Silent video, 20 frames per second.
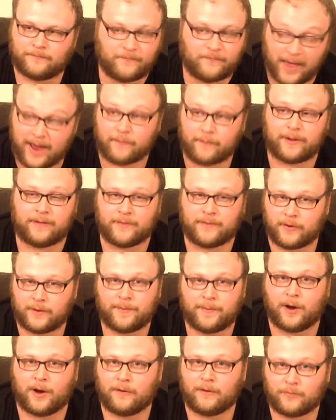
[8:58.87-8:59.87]
very,
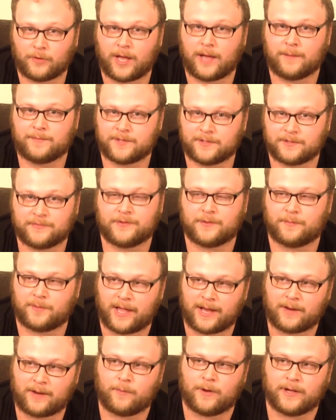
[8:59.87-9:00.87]
very powerful options for the
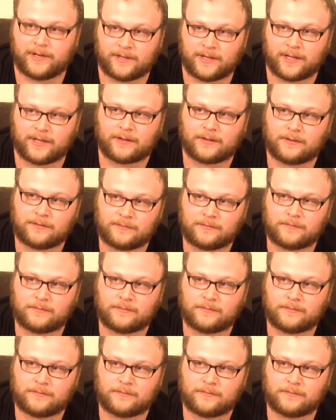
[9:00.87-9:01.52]
black-white deck.